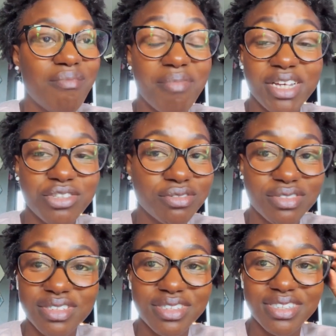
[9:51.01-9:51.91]
my
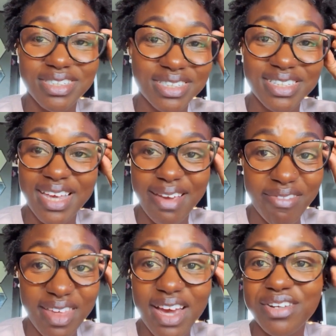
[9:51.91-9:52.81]
children just
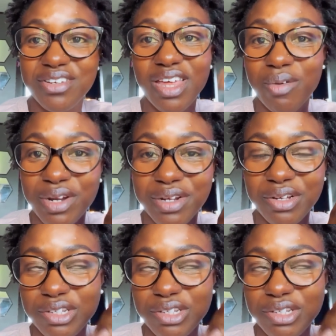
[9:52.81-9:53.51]
everything I do they want to do.